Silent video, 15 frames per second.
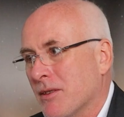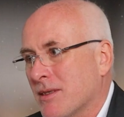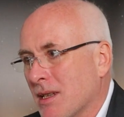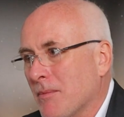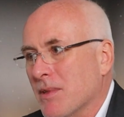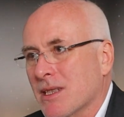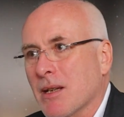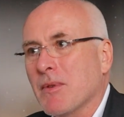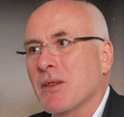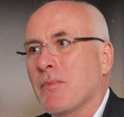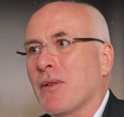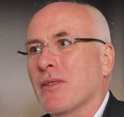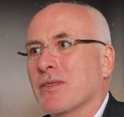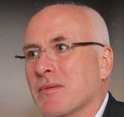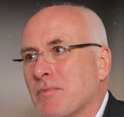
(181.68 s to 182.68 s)
some of
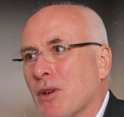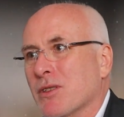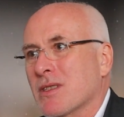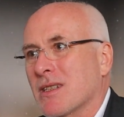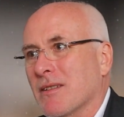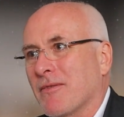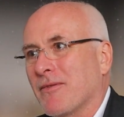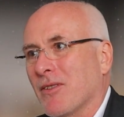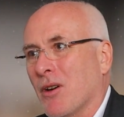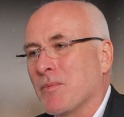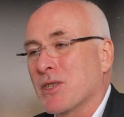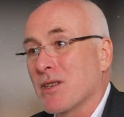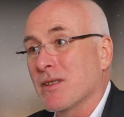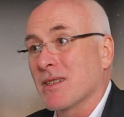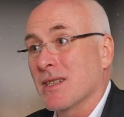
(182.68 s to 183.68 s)
the positive
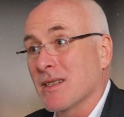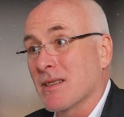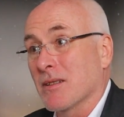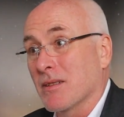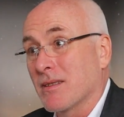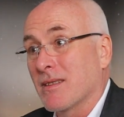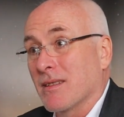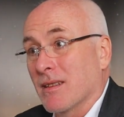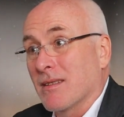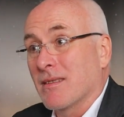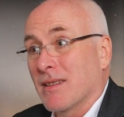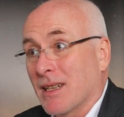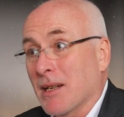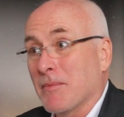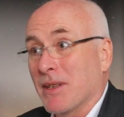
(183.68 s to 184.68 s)
opportunities that
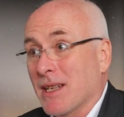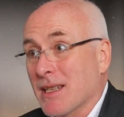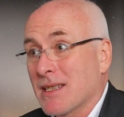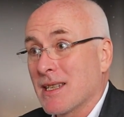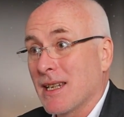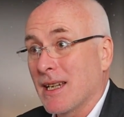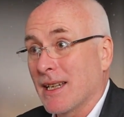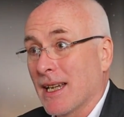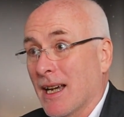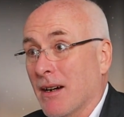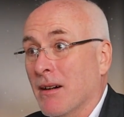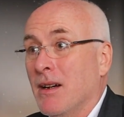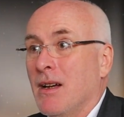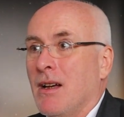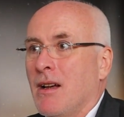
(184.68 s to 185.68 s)
the company is seeing now,